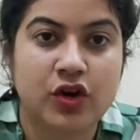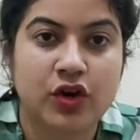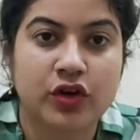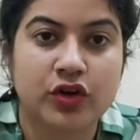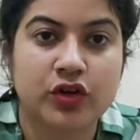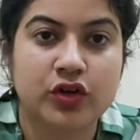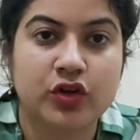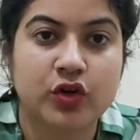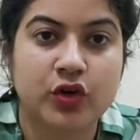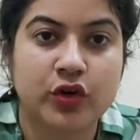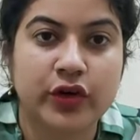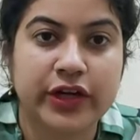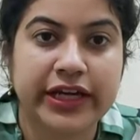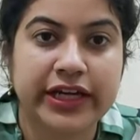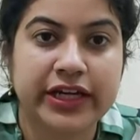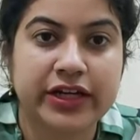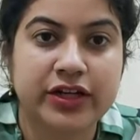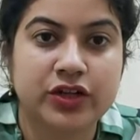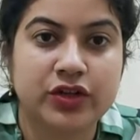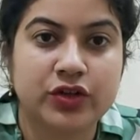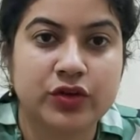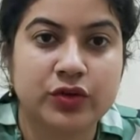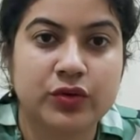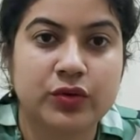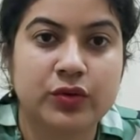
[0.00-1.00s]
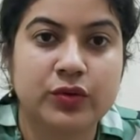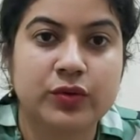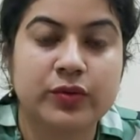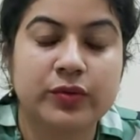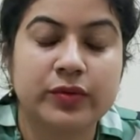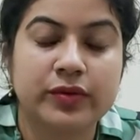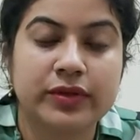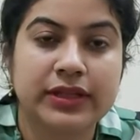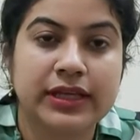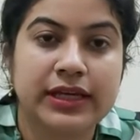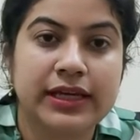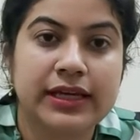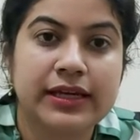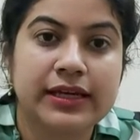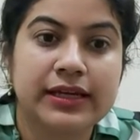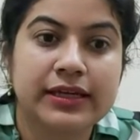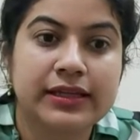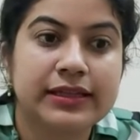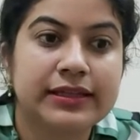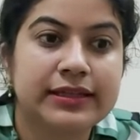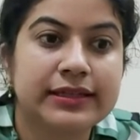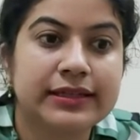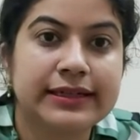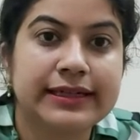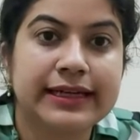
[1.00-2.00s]
or going to
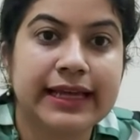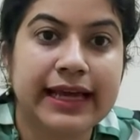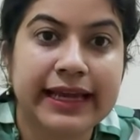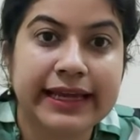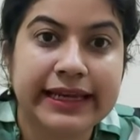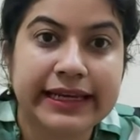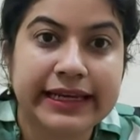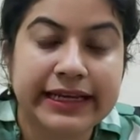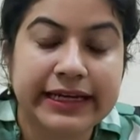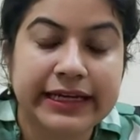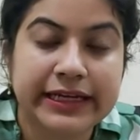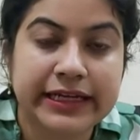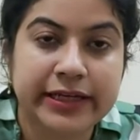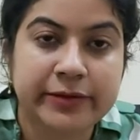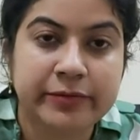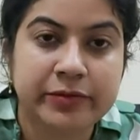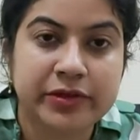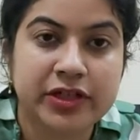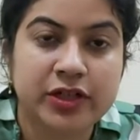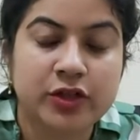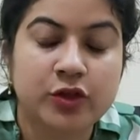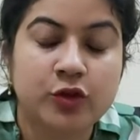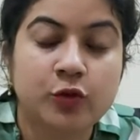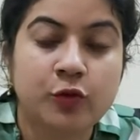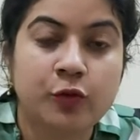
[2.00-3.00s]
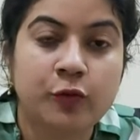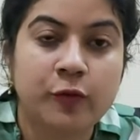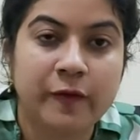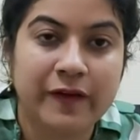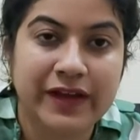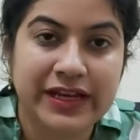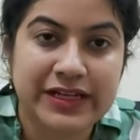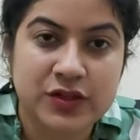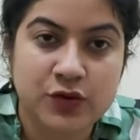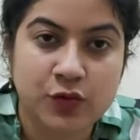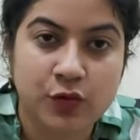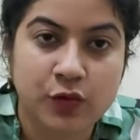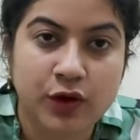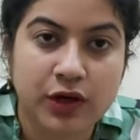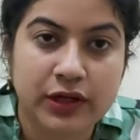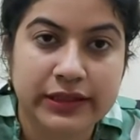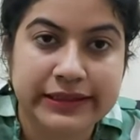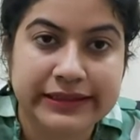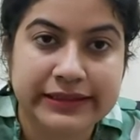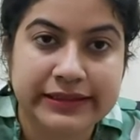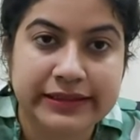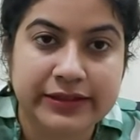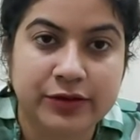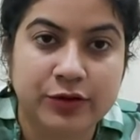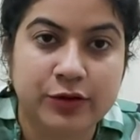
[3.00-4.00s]
the dining table to fetch
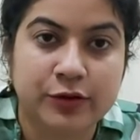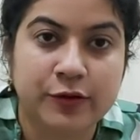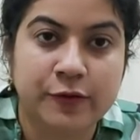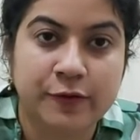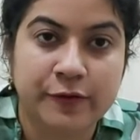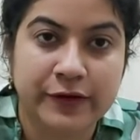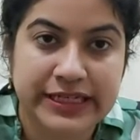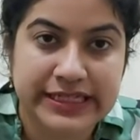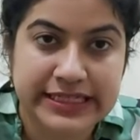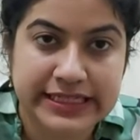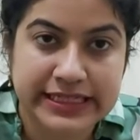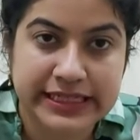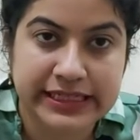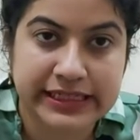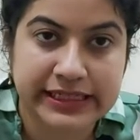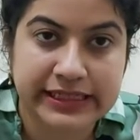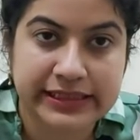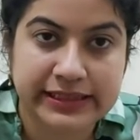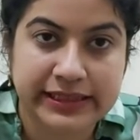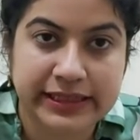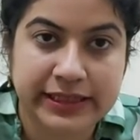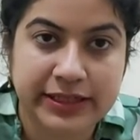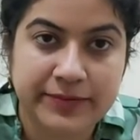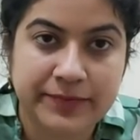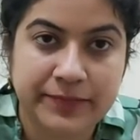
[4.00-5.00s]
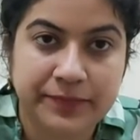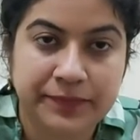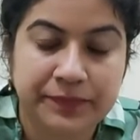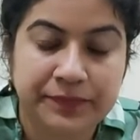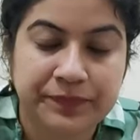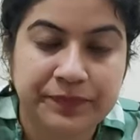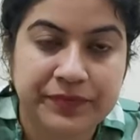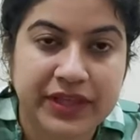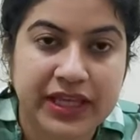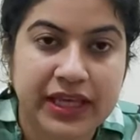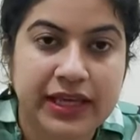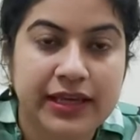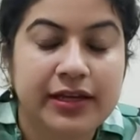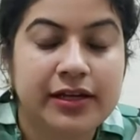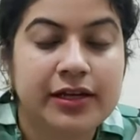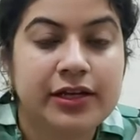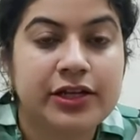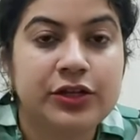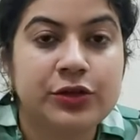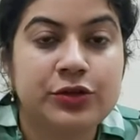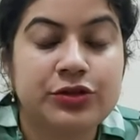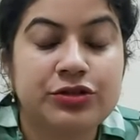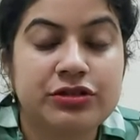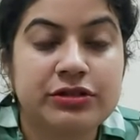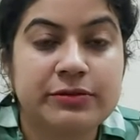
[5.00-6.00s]
water or fetch anything.
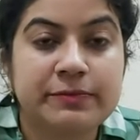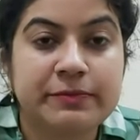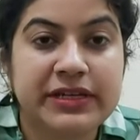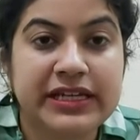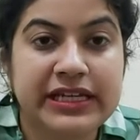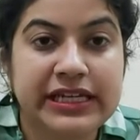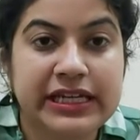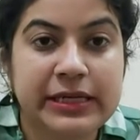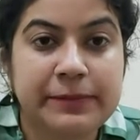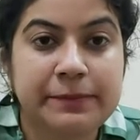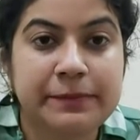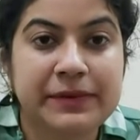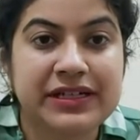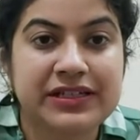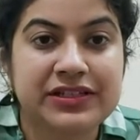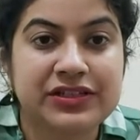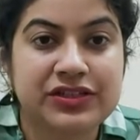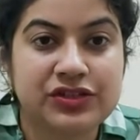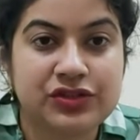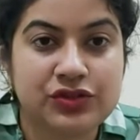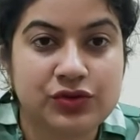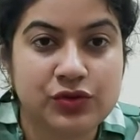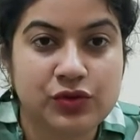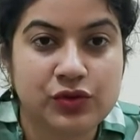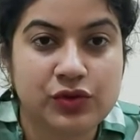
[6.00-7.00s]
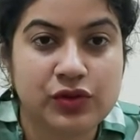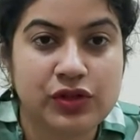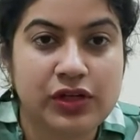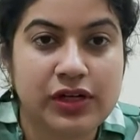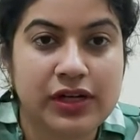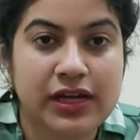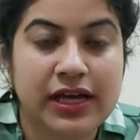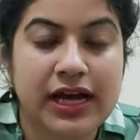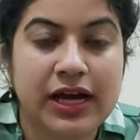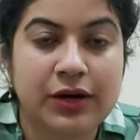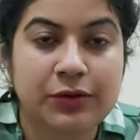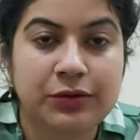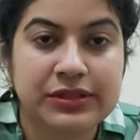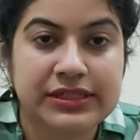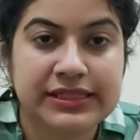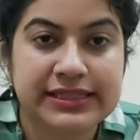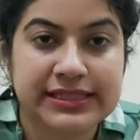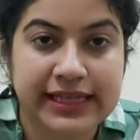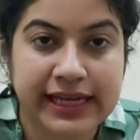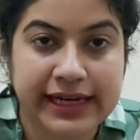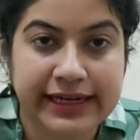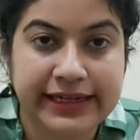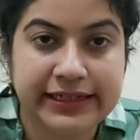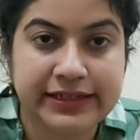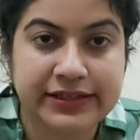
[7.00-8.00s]
You should keep a stool
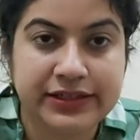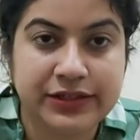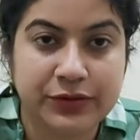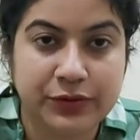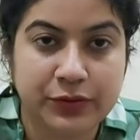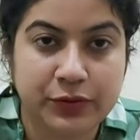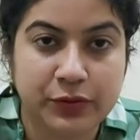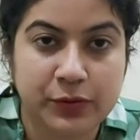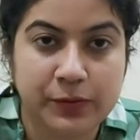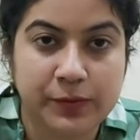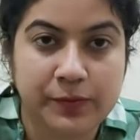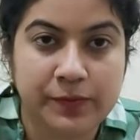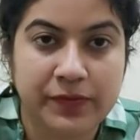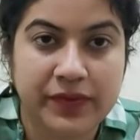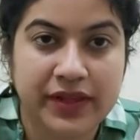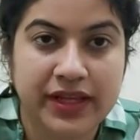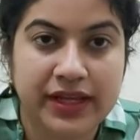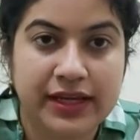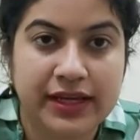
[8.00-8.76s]
outside the room